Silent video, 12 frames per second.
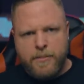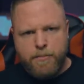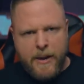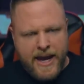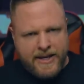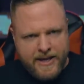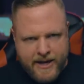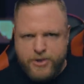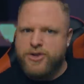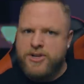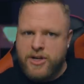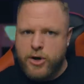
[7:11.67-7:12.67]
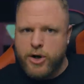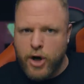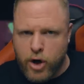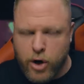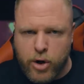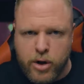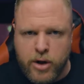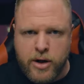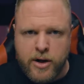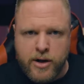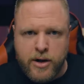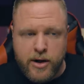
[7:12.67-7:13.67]
Pay attention to your girl,
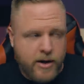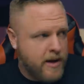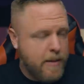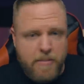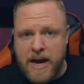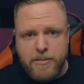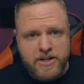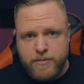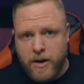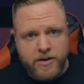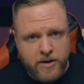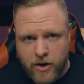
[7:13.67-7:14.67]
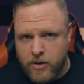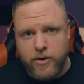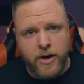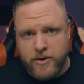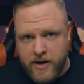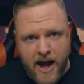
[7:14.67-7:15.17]
or that baby's about to go to another